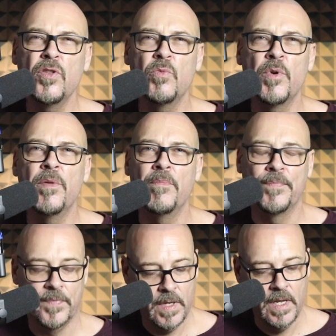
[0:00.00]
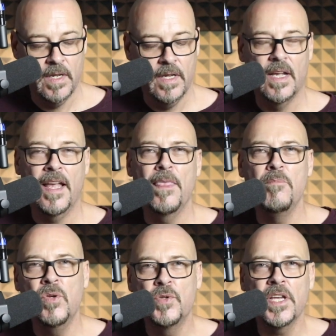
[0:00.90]
in the rhythm and the
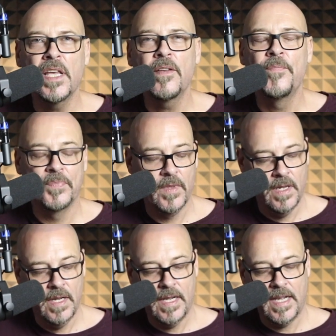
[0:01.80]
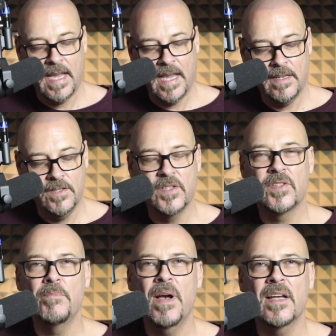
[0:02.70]
muting and just
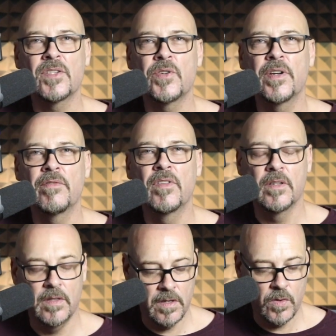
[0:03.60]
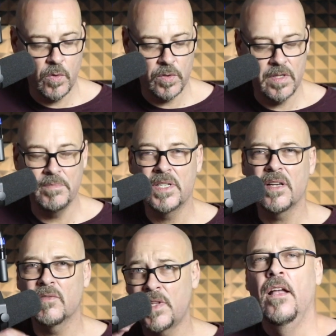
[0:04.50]
the mastery of the chords
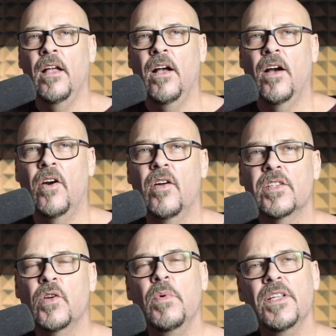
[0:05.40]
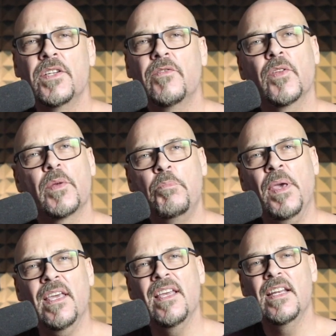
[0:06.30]
themselves. All right, so once you've got the
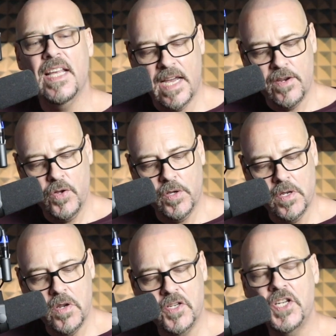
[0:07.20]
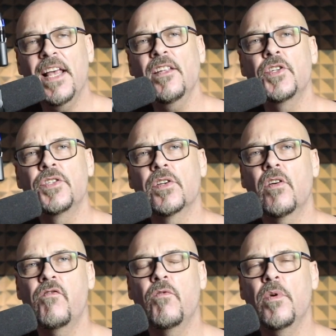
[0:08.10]
picking down, you can challenge
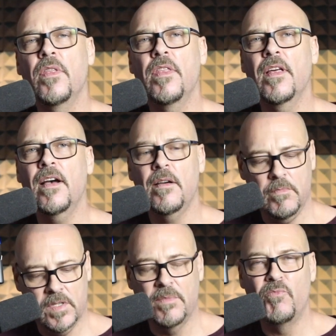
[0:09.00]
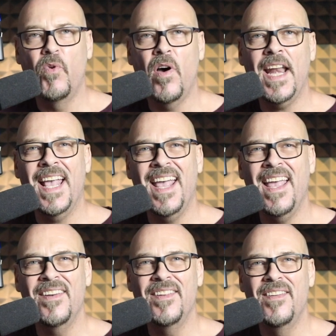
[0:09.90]
yourself with some
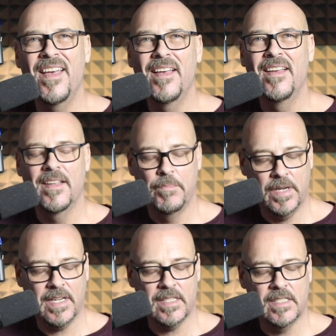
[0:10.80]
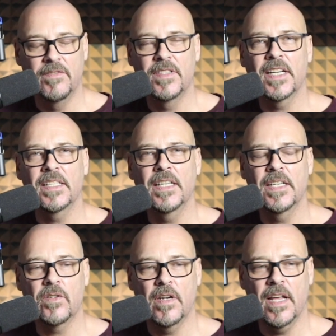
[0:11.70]
right-handed percussive
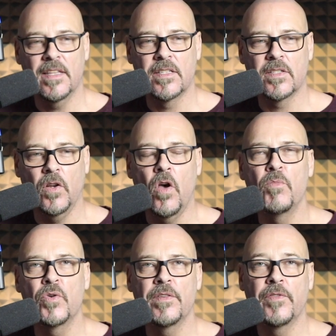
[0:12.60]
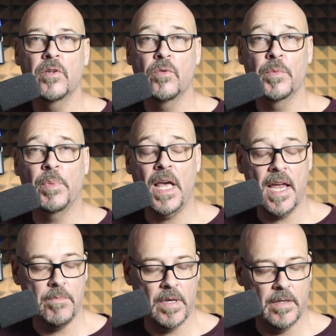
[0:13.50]
techniques. Right now, this is a lot more difficult to
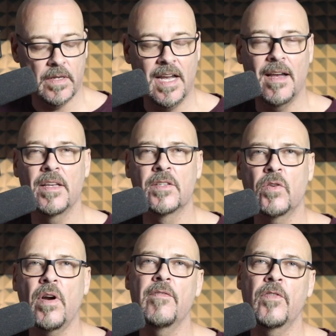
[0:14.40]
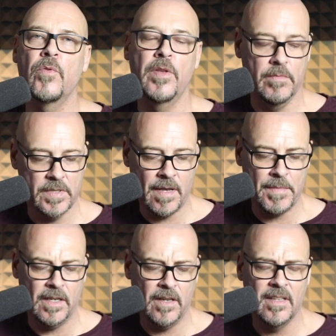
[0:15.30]
play, but it's great for rhythm.
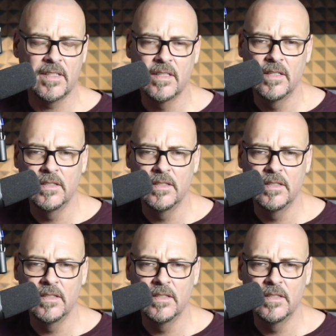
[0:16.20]
Something like this.